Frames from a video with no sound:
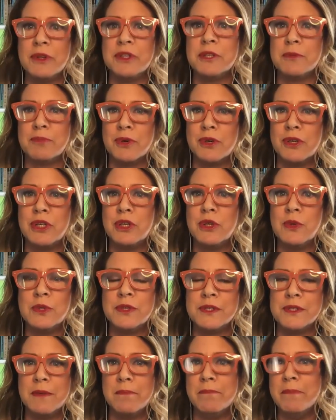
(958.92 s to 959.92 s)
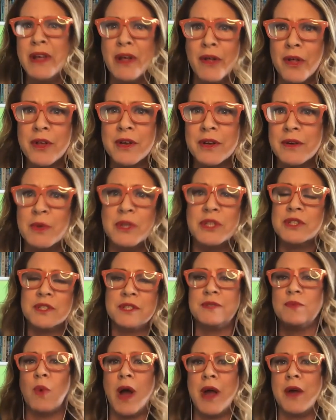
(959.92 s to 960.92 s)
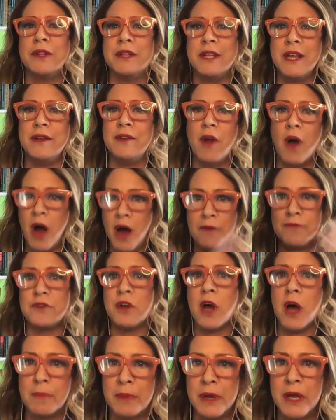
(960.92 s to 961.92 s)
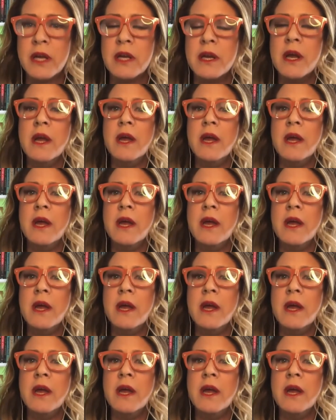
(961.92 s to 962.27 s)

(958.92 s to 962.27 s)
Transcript: to produce milk, which is wildly off topic,